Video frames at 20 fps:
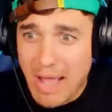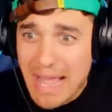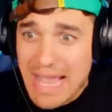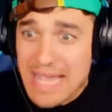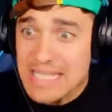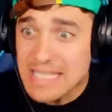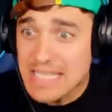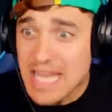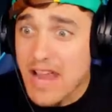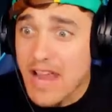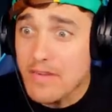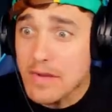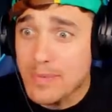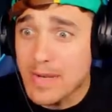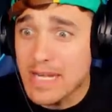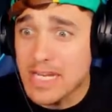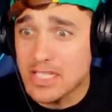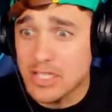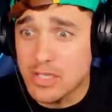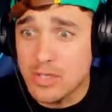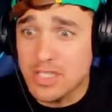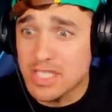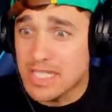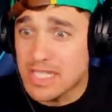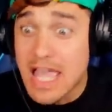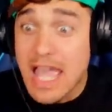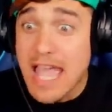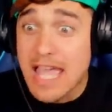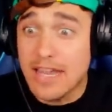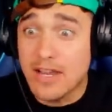Why is everybody so
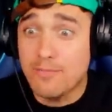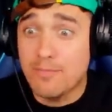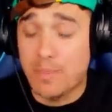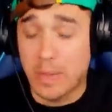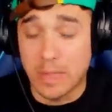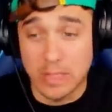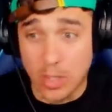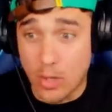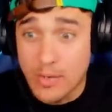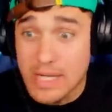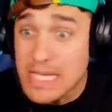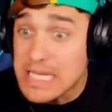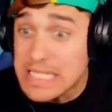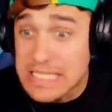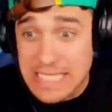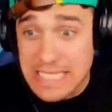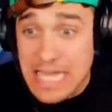scared of bologna